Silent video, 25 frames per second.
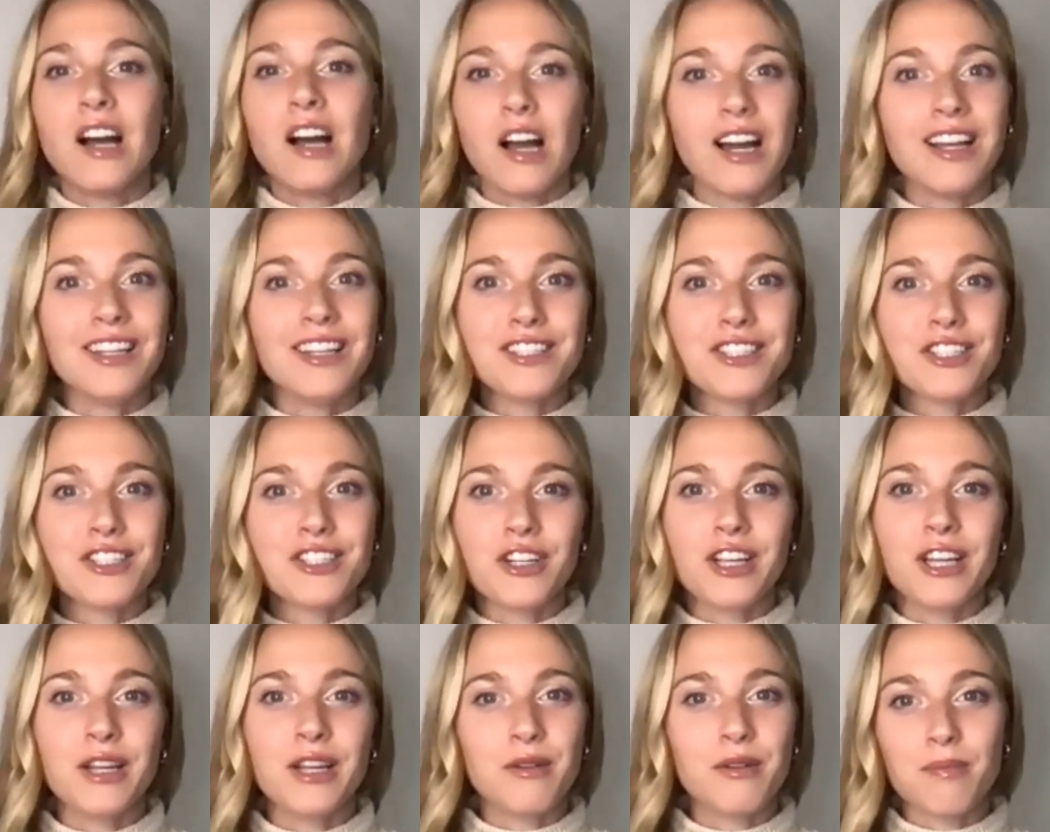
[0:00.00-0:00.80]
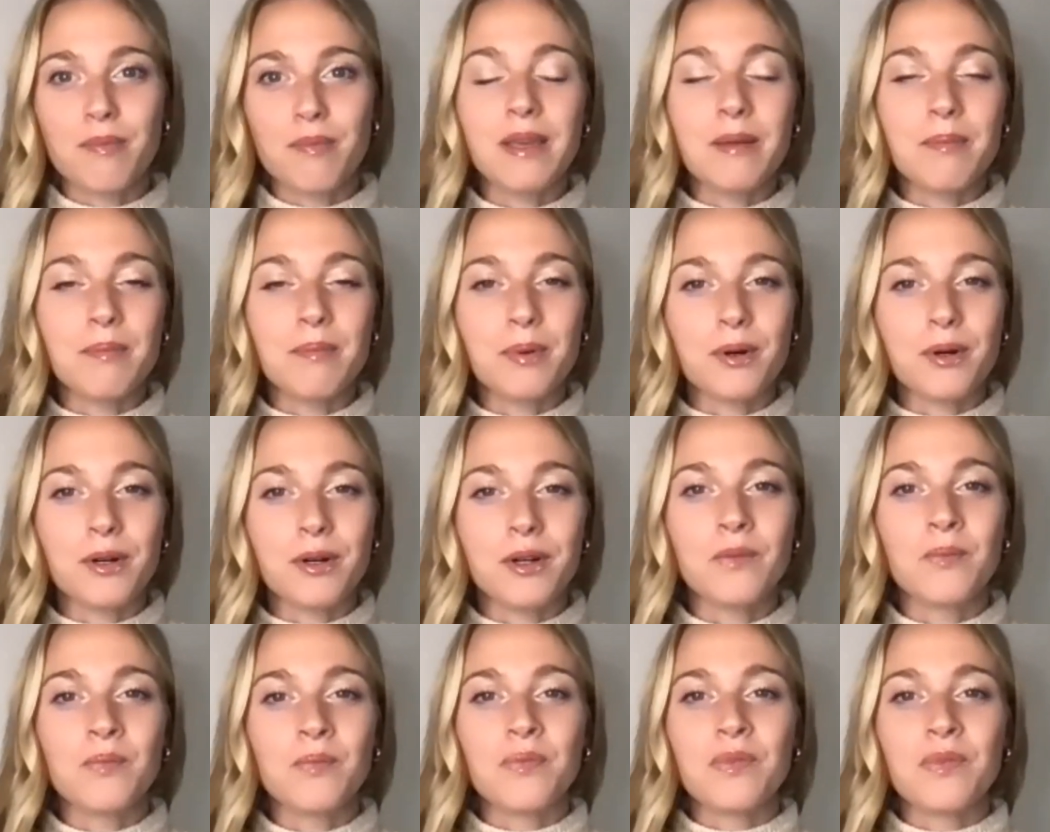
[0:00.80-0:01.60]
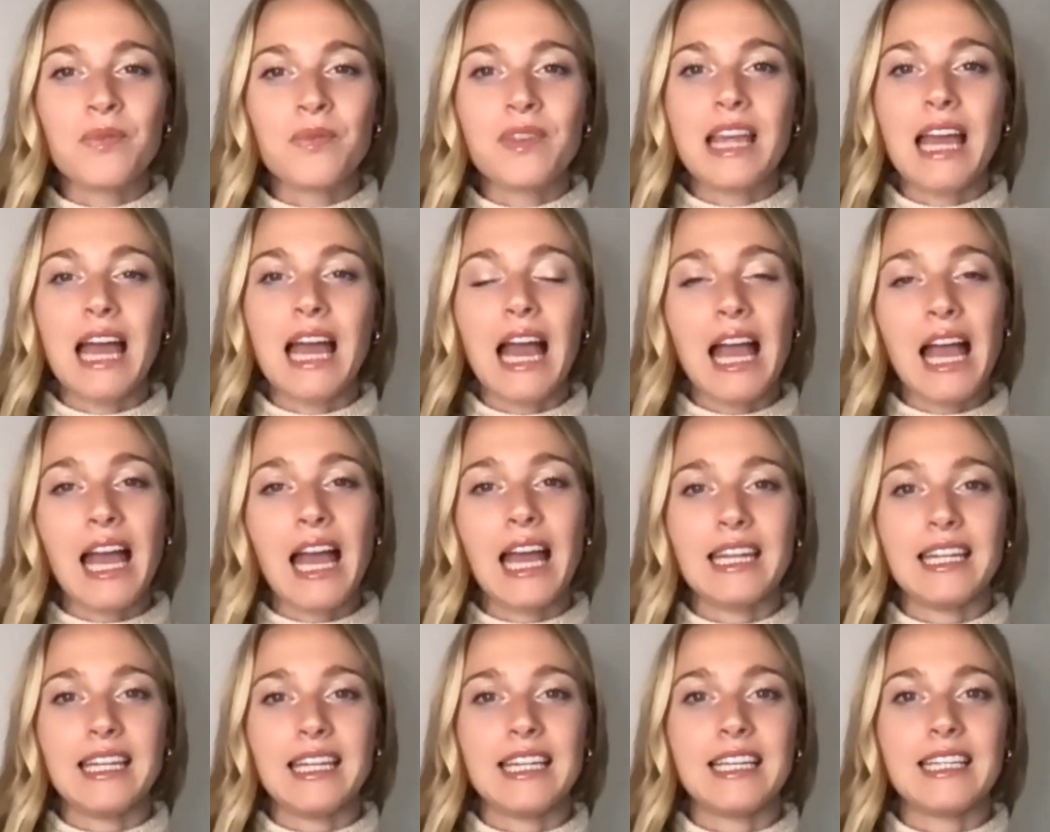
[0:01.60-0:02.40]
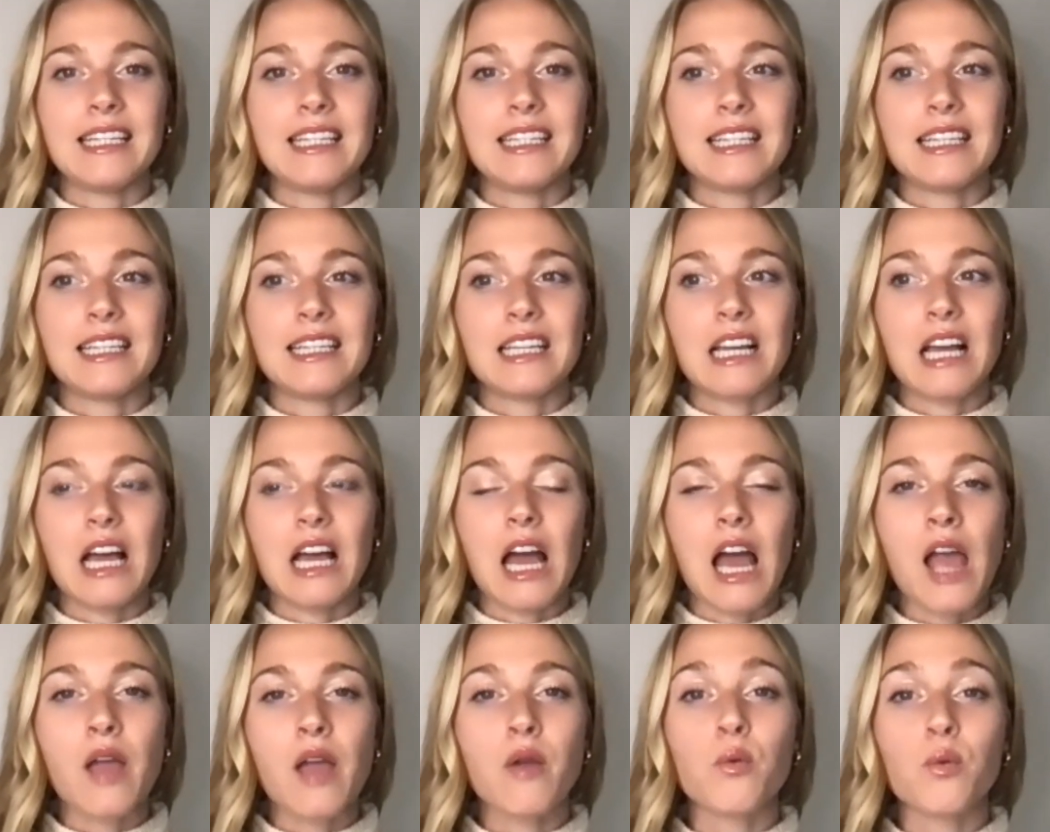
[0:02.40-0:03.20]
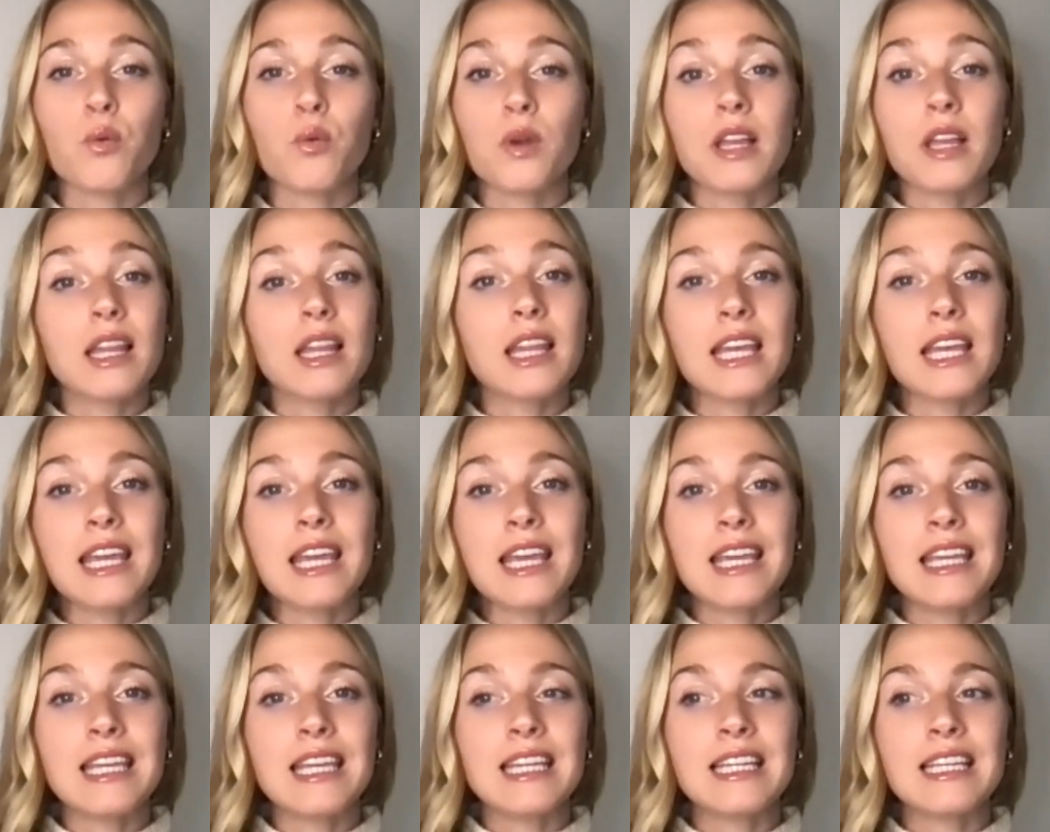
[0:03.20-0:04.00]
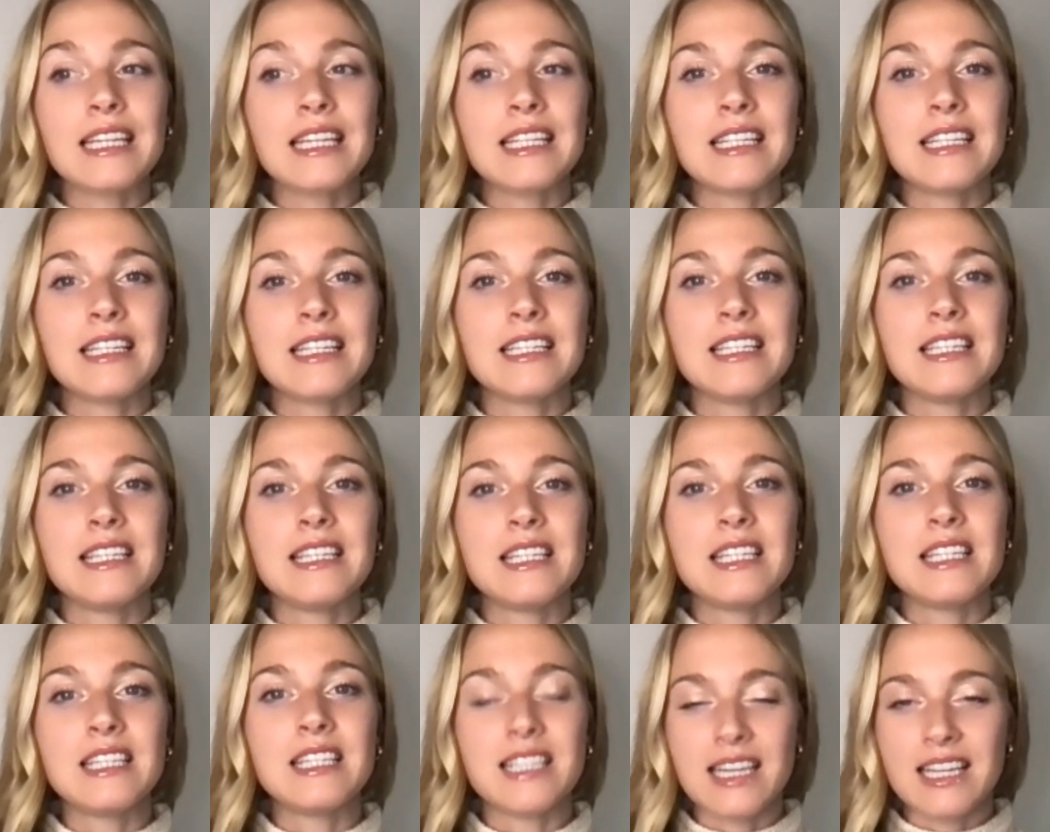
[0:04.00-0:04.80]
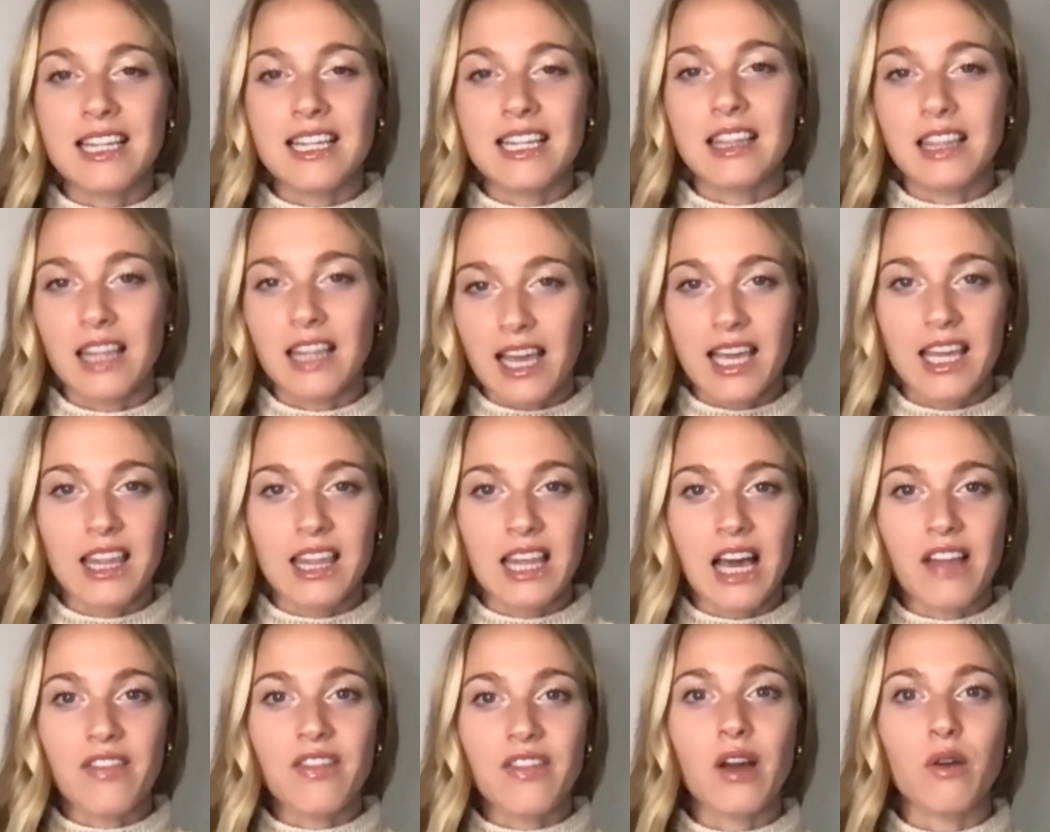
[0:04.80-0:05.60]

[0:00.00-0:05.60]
on the street with people. And I really didn't like that.